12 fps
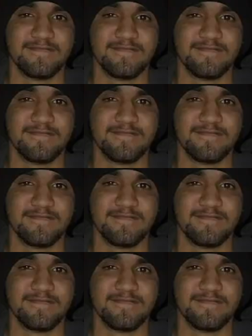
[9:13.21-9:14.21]
family, there
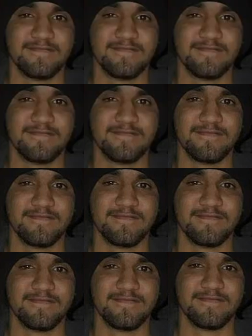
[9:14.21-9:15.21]
were clear conflicts
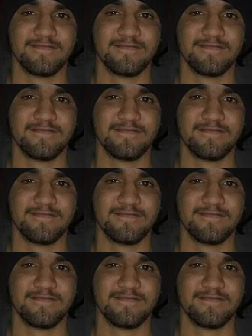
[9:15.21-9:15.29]
there,